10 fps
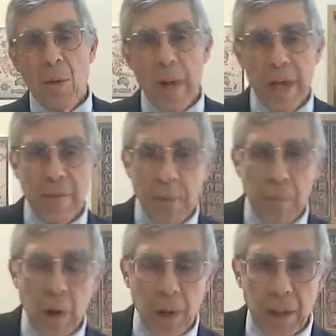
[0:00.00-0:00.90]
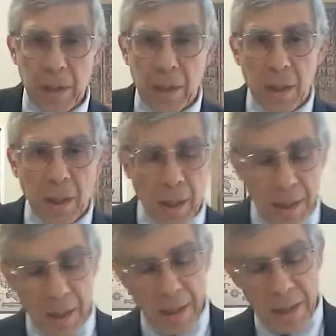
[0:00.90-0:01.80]
we have embarked
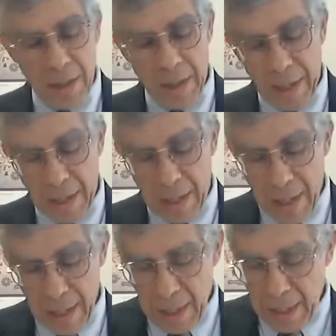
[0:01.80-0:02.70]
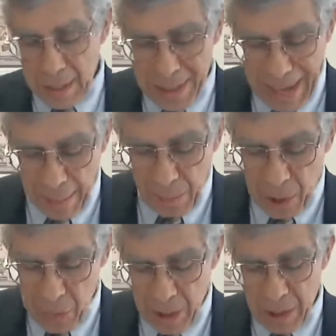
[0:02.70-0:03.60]
on the
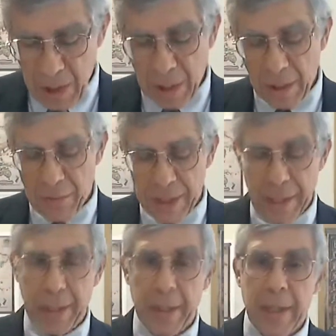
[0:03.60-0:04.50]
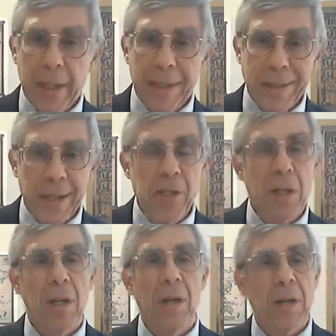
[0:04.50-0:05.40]
establishment of a
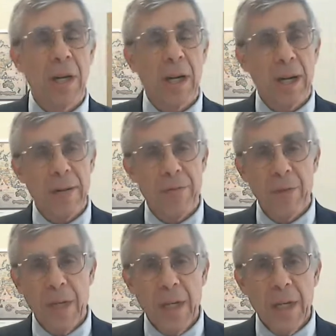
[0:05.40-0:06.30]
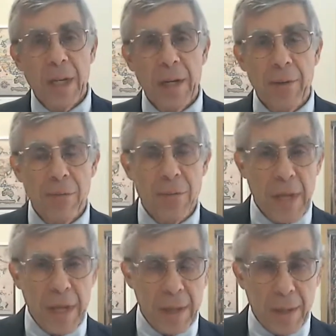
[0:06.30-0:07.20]
digital archive of
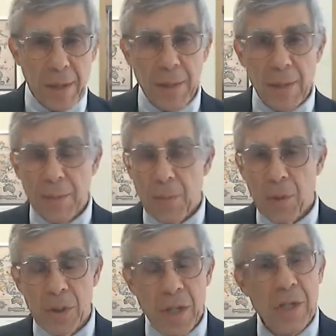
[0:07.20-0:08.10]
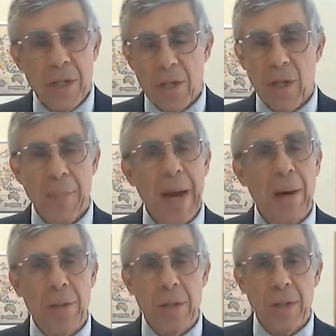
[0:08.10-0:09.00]
the prodigious
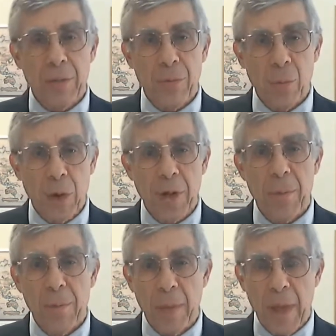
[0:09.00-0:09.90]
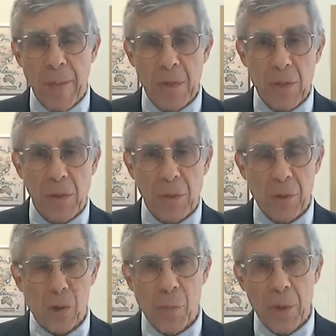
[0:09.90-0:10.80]
amount of work that Mr.
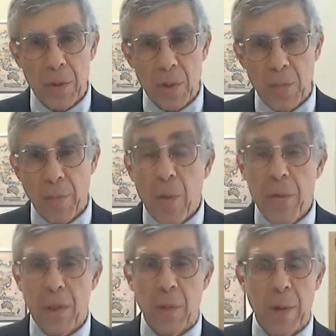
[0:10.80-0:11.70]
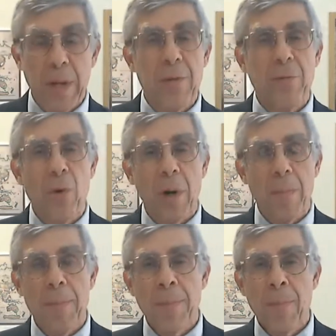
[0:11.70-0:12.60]
LaRouche produced, both in the written
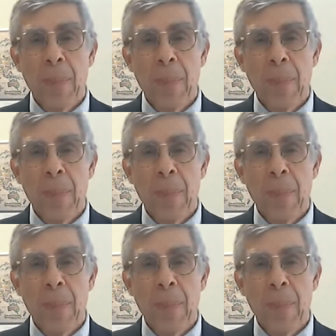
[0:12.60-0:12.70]
form